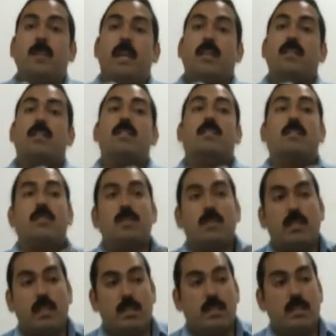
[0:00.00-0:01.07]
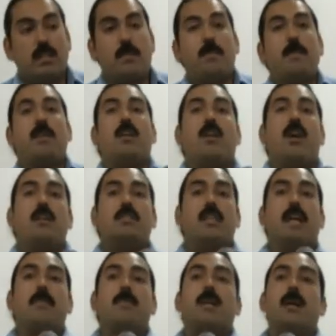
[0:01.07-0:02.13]
And it's been a long
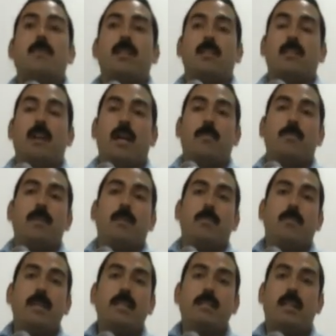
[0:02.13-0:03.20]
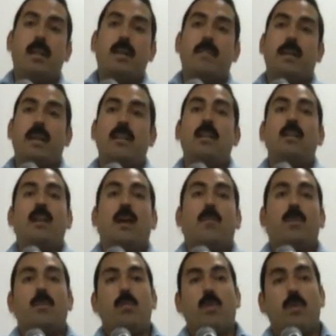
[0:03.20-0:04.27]
time coming. There had been a peace caravan.
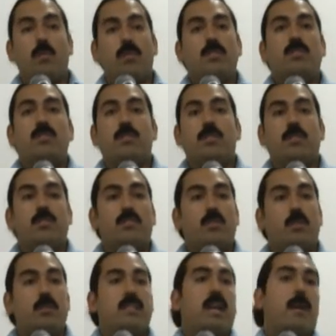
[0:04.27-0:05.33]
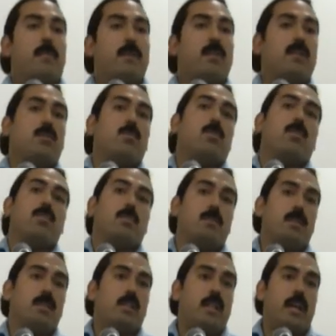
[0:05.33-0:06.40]
We were always, there's so much happening in the world,
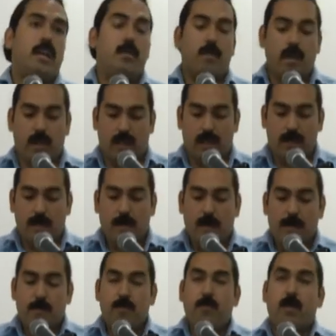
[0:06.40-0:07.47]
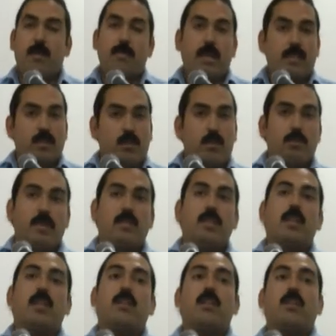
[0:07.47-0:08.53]
especially Latin America. But in Mexico in
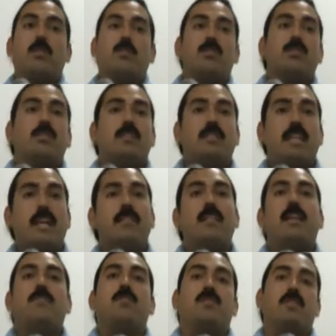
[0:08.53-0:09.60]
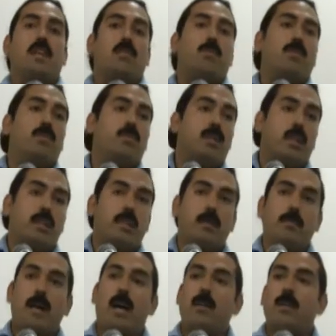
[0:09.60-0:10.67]
particular, it was death after death. We were talking
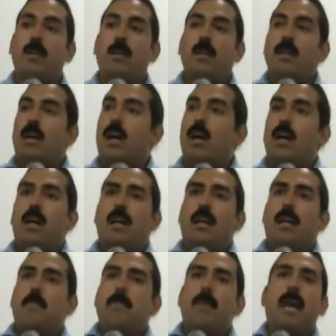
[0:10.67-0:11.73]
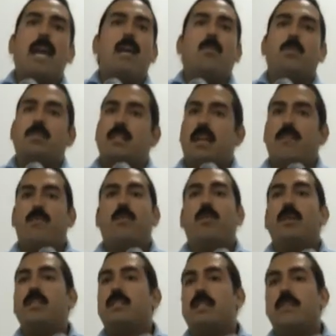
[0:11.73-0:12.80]
about in May it was like
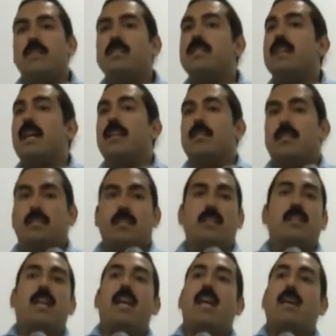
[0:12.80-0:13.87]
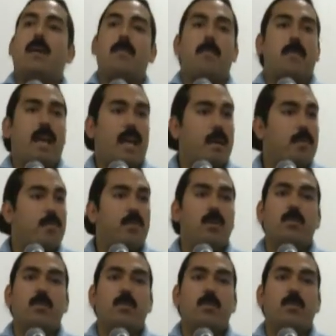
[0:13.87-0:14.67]
47 deaths. In April